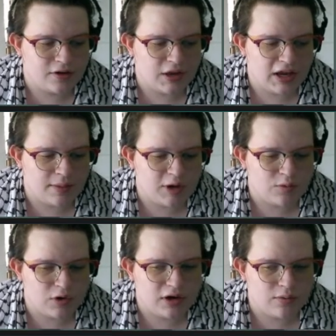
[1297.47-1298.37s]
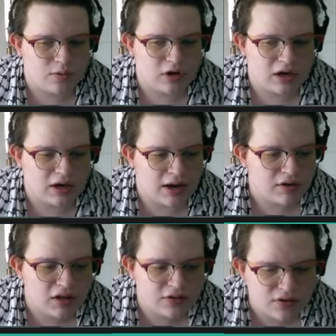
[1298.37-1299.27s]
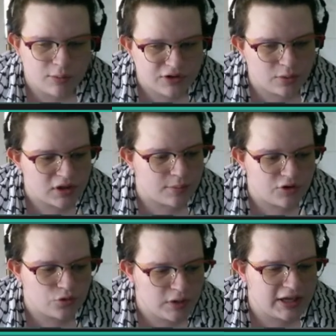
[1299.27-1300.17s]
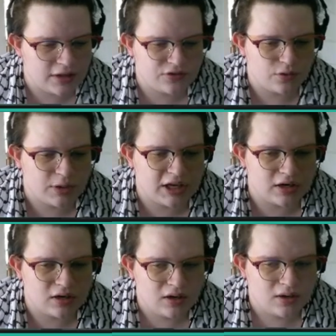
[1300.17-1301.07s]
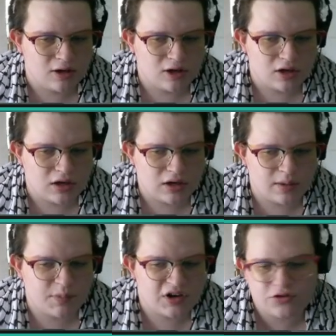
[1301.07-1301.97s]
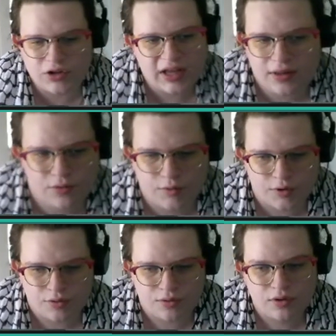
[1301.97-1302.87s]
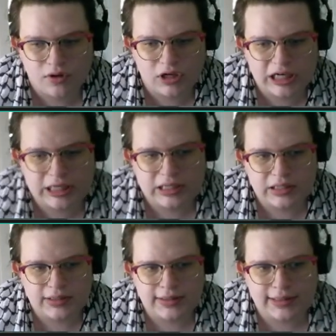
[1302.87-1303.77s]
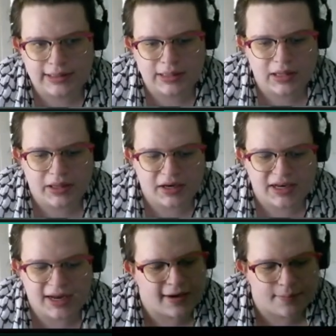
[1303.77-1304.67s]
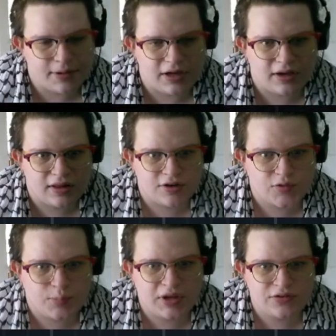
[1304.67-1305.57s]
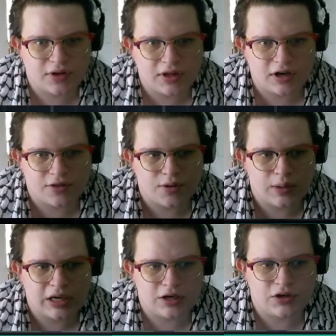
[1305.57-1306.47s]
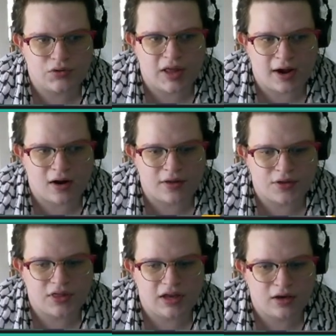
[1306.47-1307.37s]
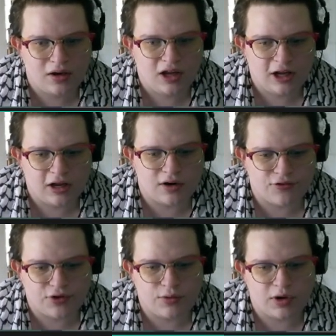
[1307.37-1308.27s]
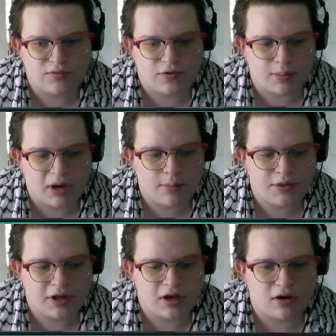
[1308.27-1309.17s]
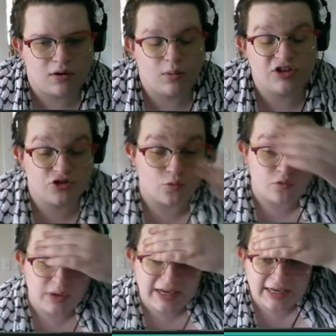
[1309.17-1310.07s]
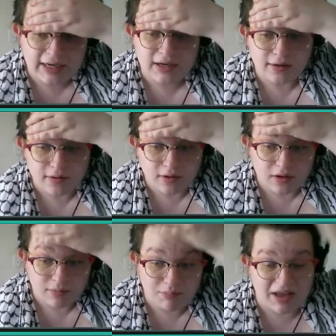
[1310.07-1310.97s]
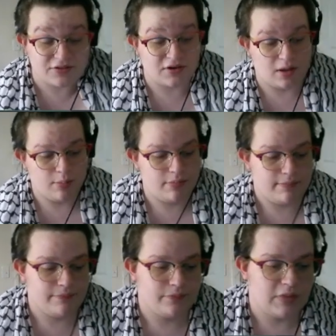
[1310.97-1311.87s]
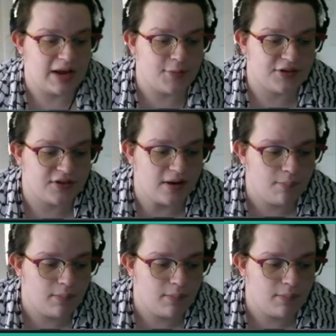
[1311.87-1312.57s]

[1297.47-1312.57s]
I mean, in some ways I want them to Sweet Kiss so we can potentially hit through the attack. But there's basically nothing we could do there other than get a free win for Poplio, which we messed up. I messed up.